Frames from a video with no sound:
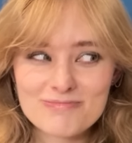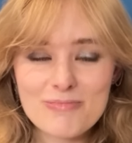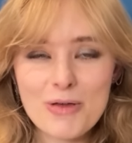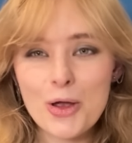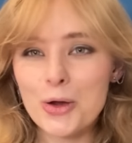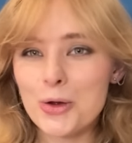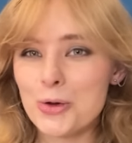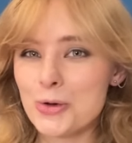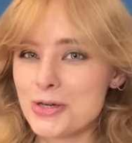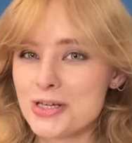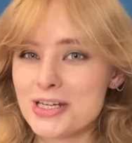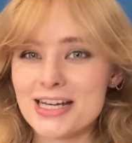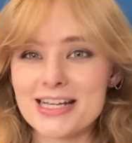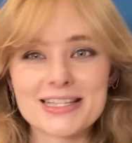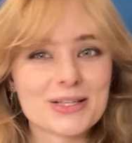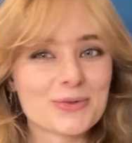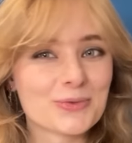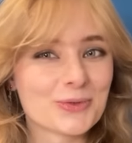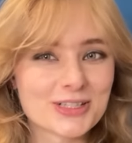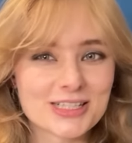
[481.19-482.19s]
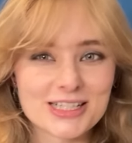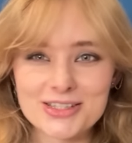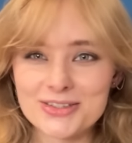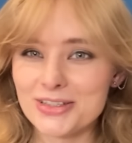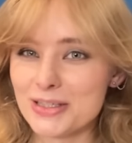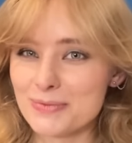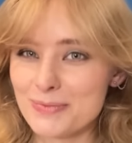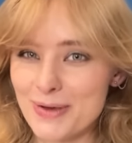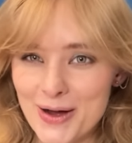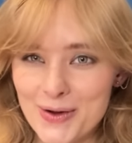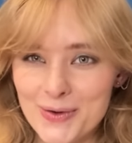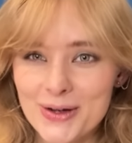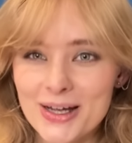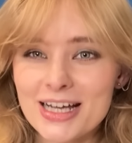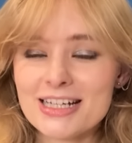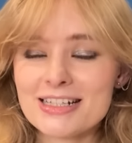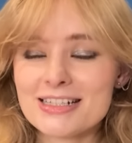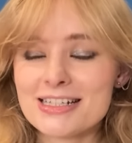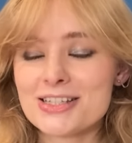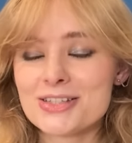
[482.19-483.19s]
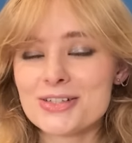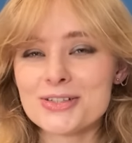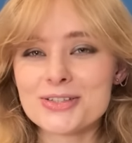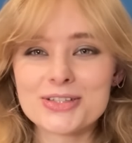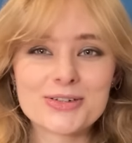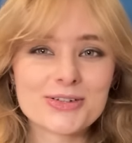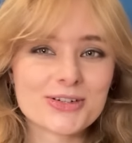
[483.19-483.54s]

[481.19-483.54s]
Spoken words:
who she is and what she's all about. She's also